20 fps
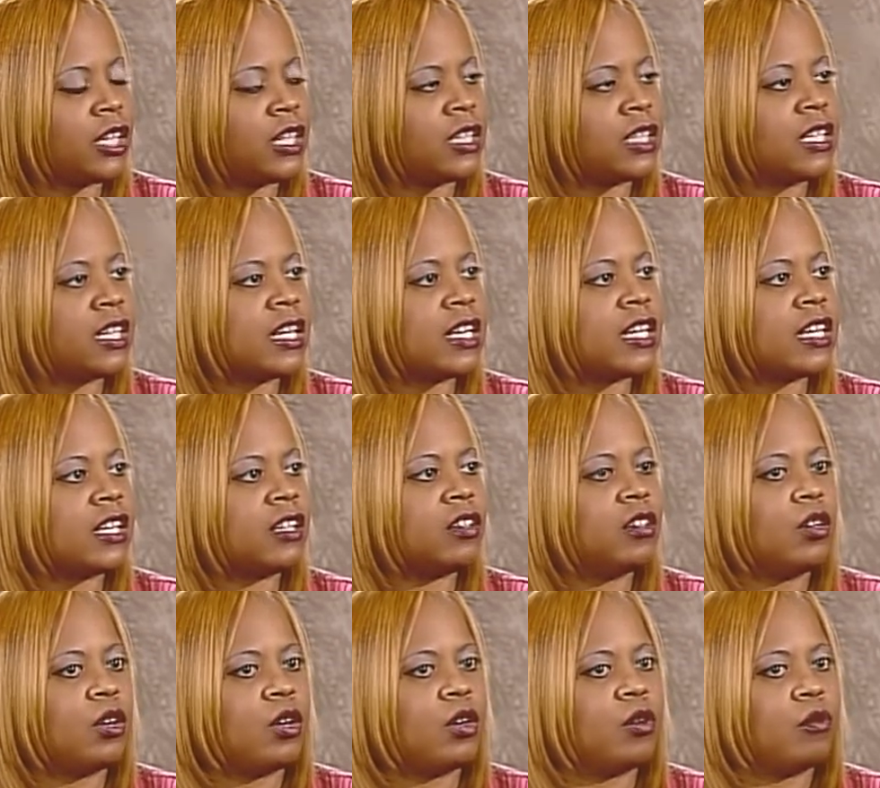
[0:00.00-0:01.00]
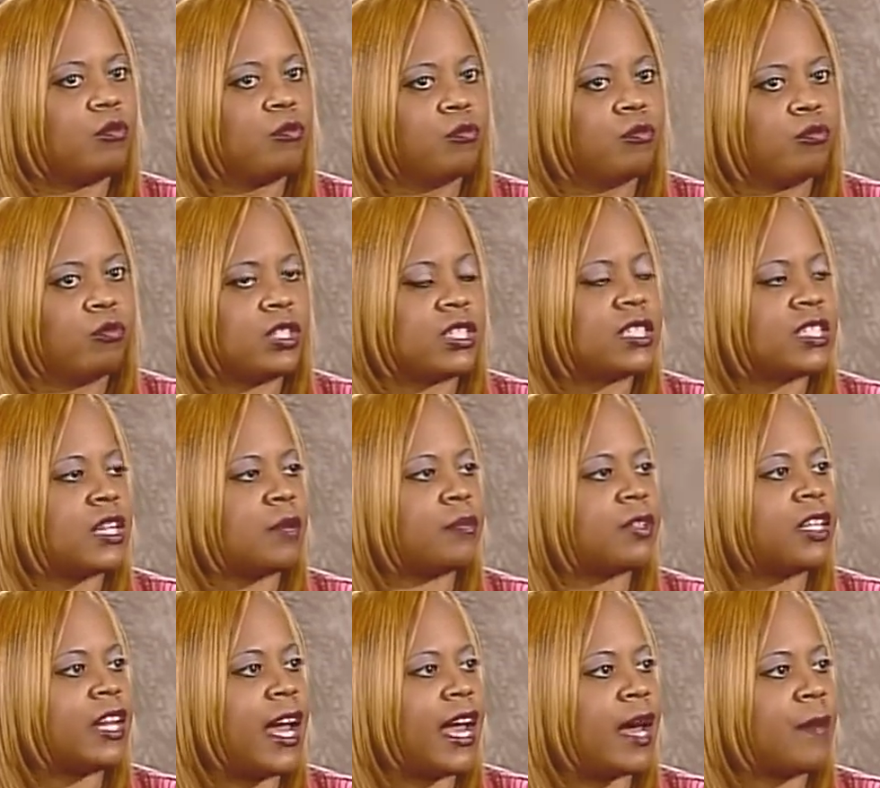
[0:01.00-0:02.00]
And then when
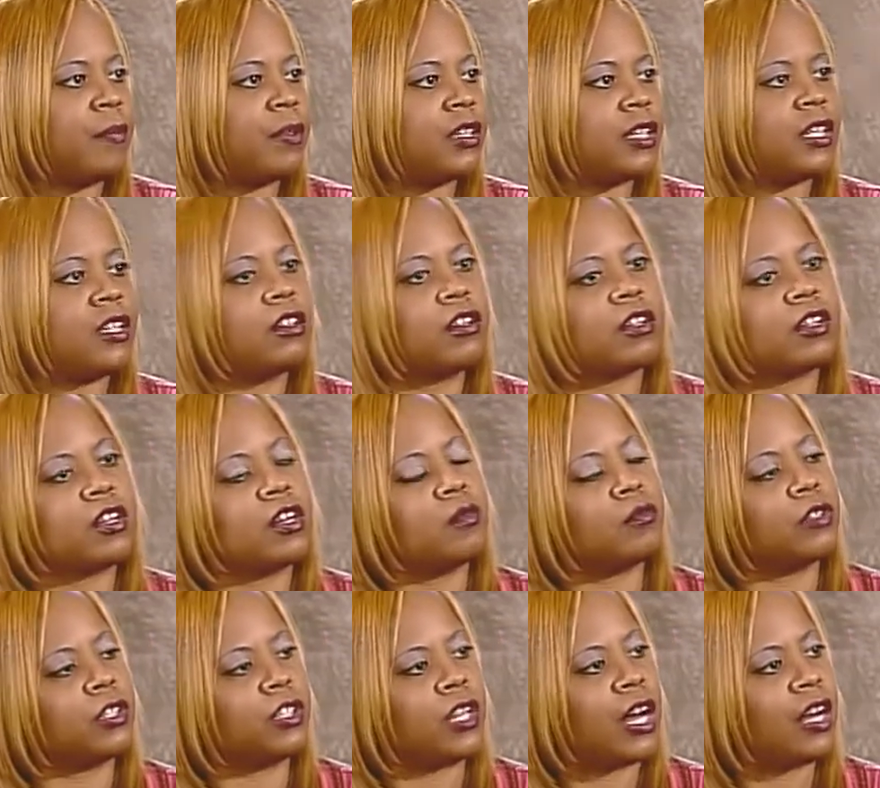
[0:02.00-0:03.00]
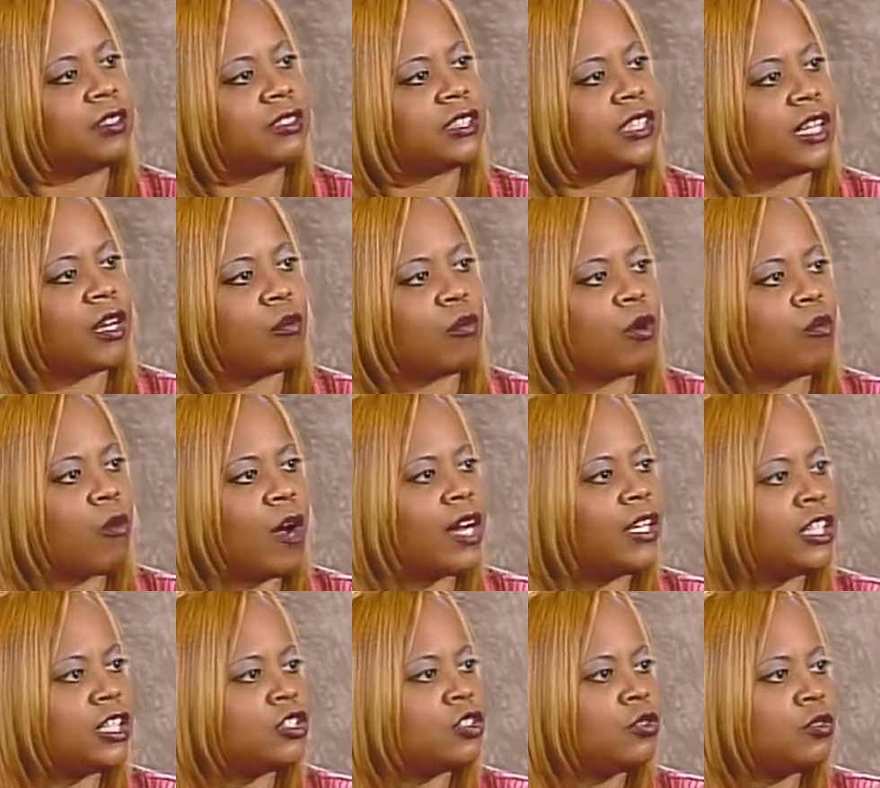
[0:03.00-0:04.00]
something happened, then here come the law saying, well, why
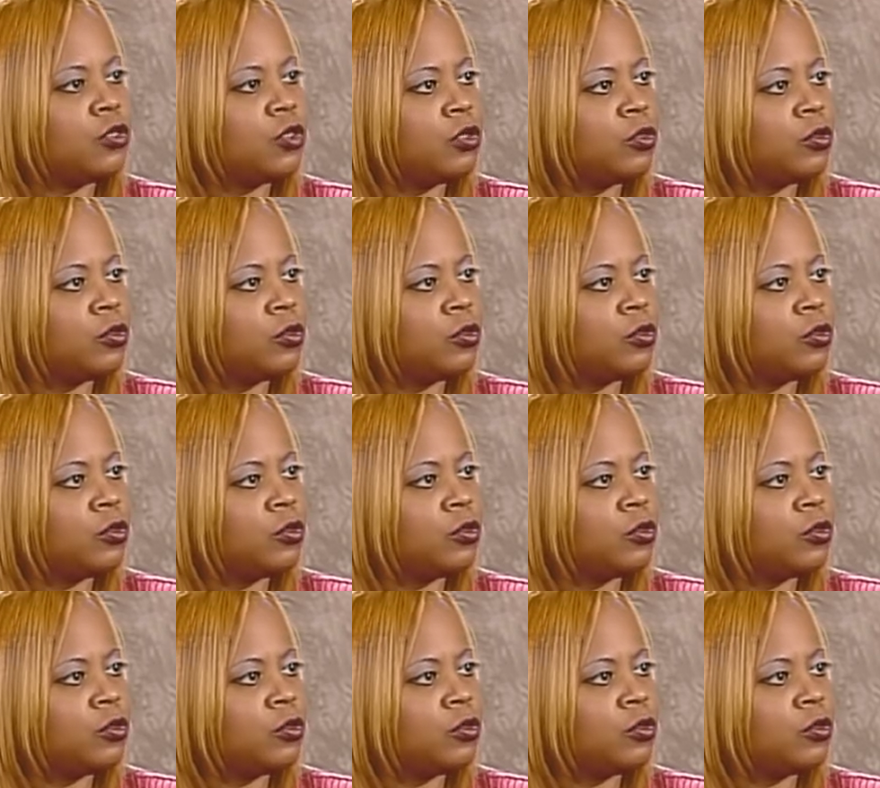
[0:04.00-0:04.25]
didn't you